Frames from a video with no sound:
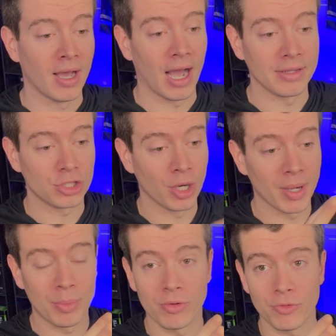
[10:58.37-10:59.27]
I show
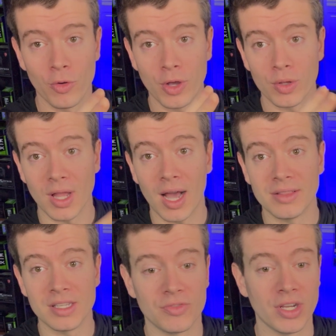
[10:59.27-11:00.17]
my portfolio a lot in
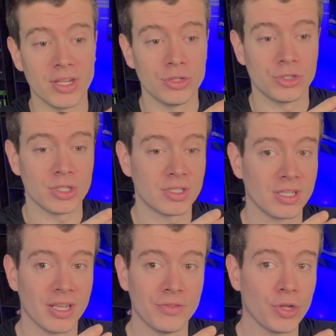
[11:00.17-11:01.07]
videos just to
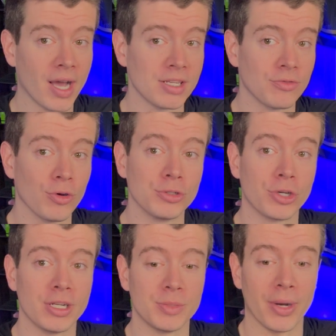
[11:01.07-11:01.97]
give you guys full
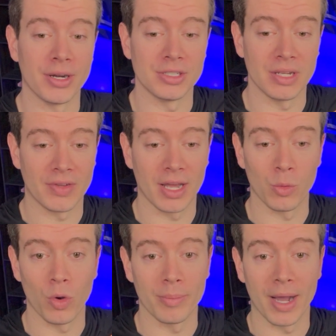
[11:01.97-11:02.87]
transparency of kind
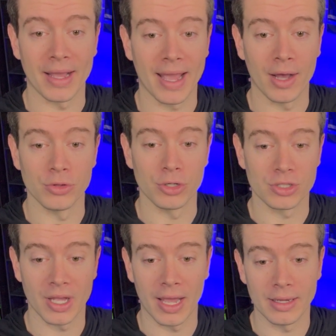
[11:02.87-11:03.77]
of what my account
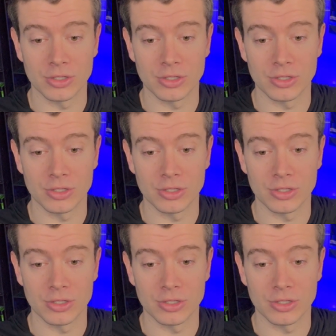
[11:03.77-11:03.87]
looks like.